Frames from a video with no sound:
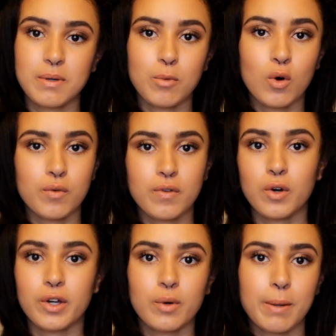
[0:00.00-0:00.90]
bit more of the
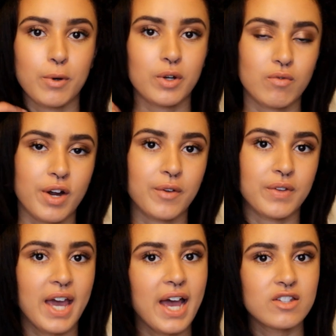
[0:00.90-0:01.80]
oil and put it right on
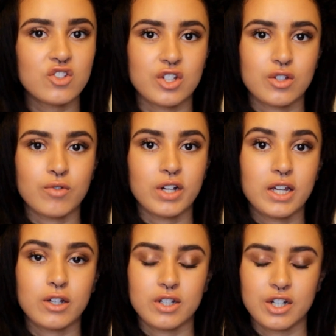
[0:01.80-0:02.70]
the ends just to
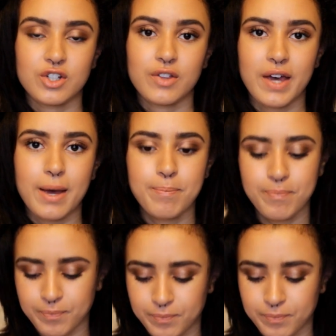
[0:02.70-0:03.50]
really condition them.